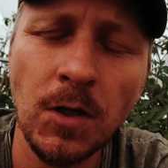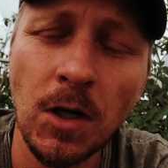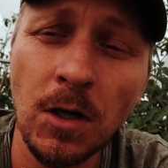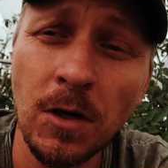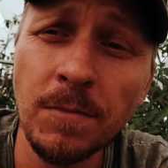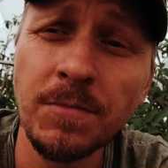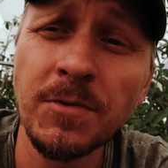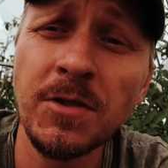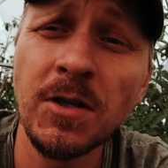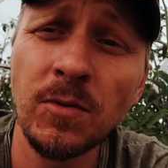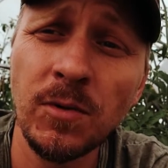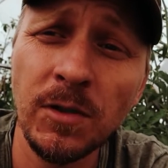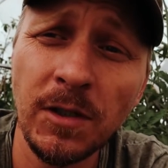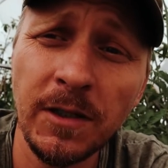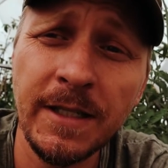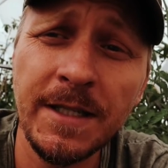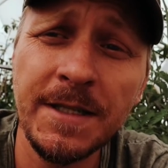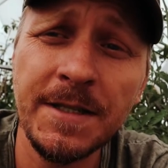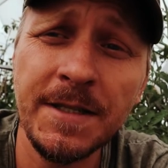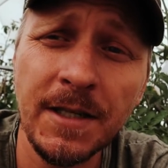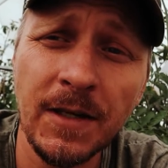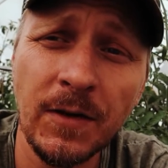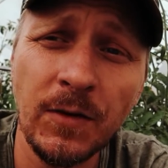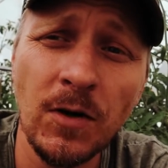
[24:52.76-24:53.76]
Herbs are really
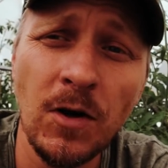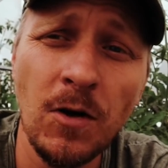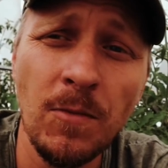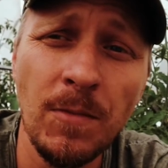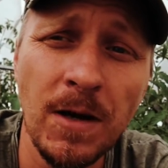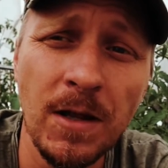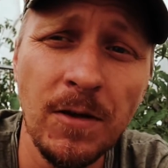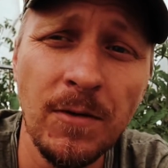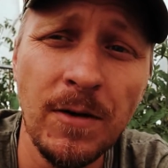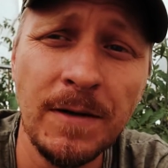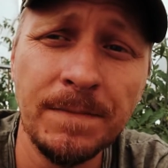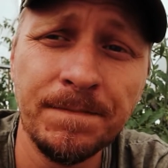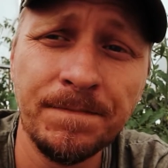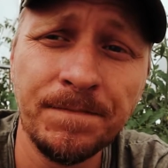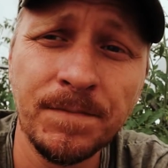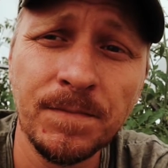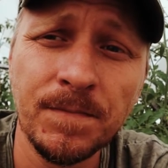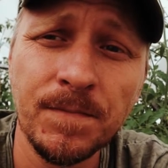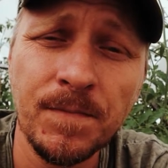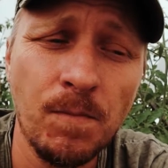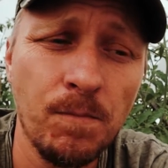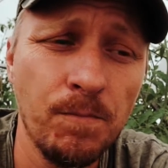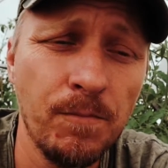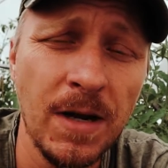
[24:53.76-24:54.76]
easy to grow, by the way.
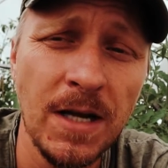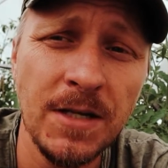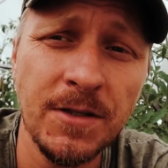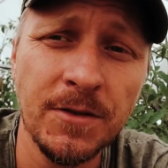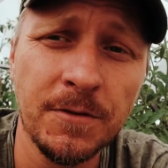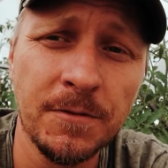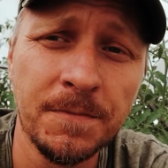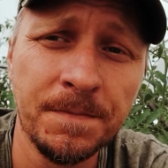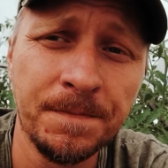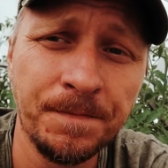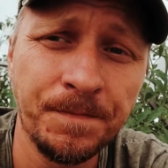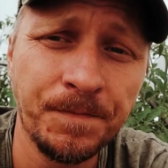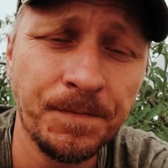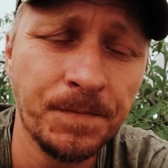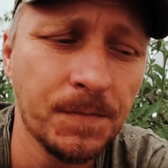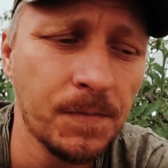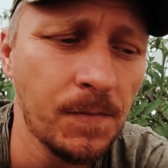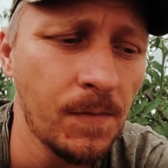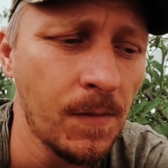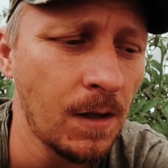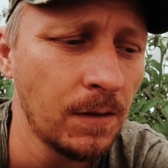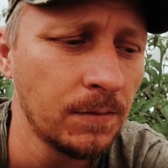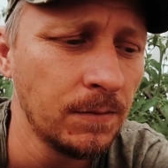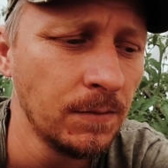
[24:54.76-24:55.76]
Basil,
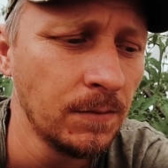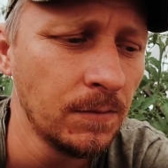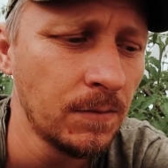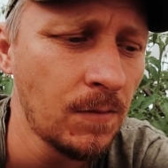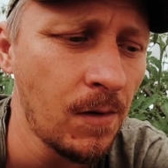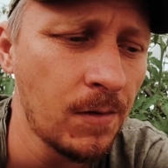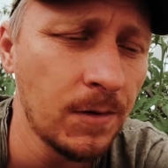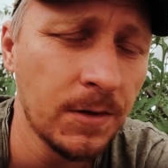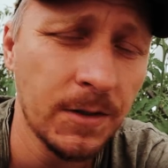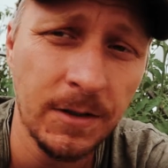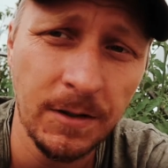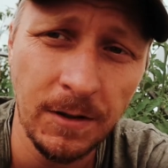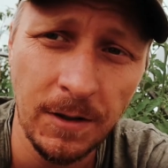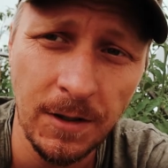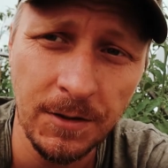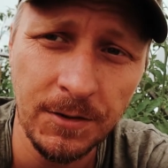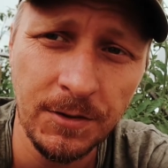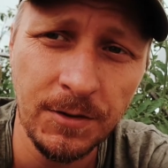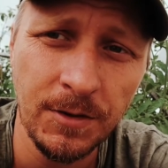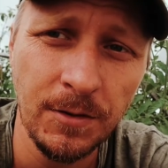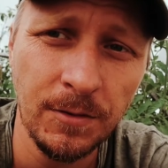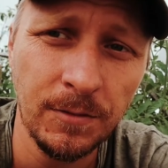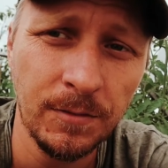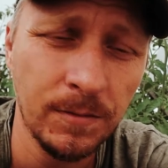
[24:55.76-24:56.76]

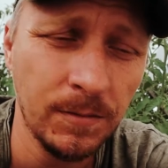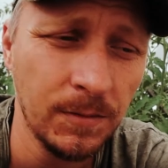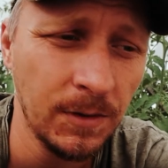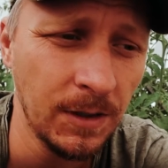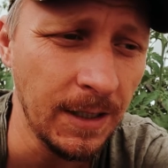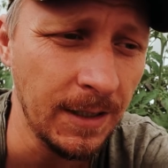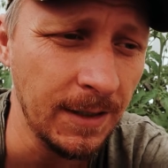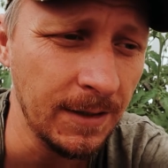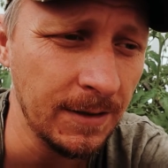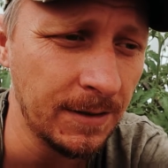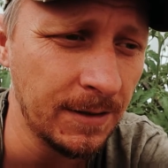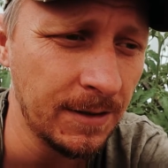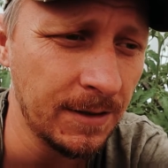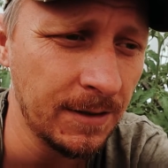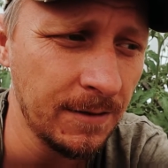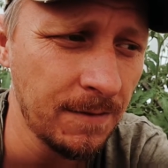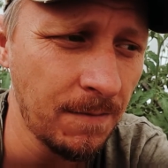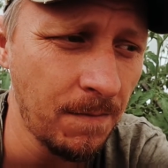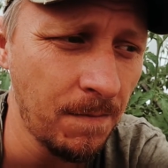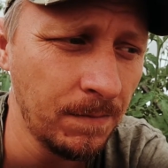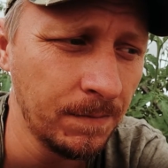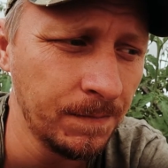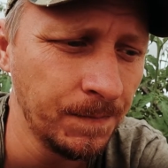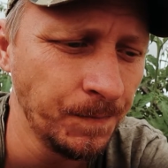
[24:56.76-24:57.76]
cilantro, lettuce.
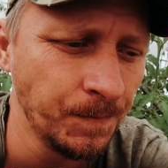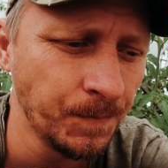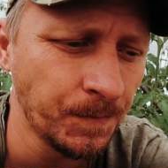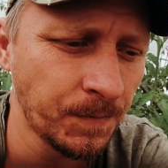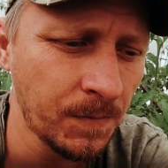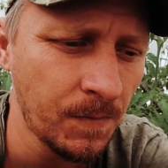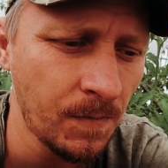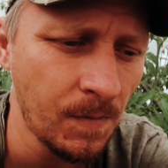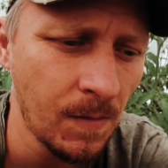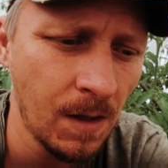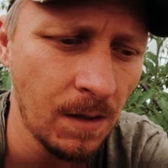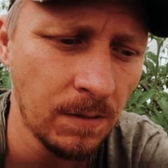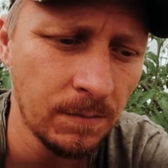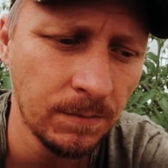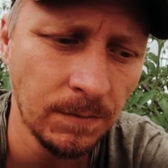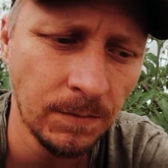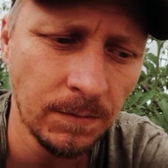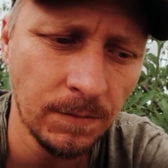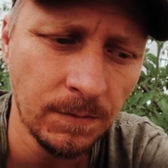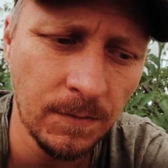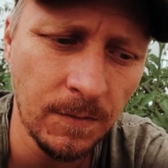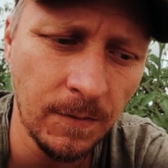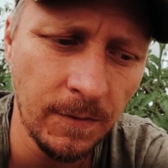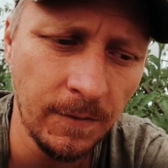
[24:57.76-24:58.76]

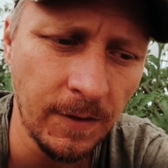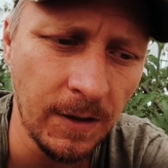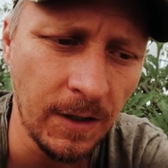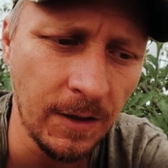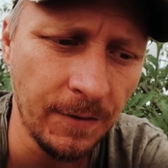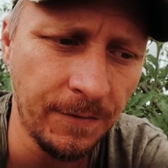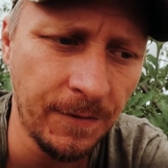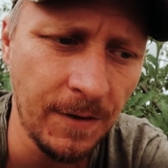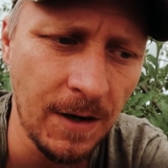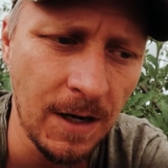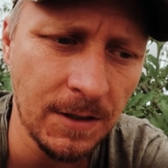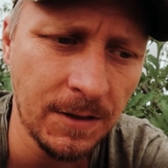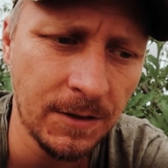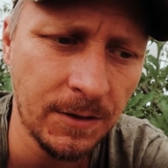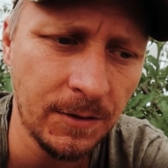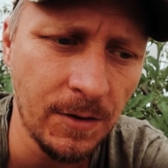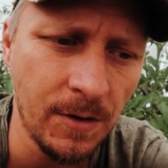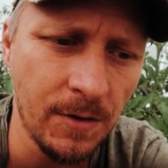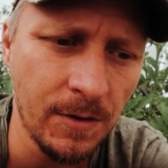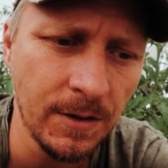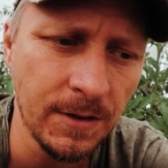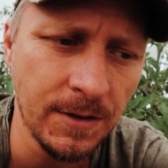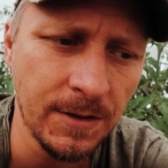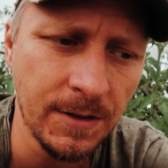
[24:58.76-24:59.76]
Very fast
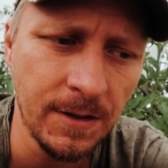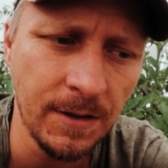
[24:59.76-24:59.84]
growers.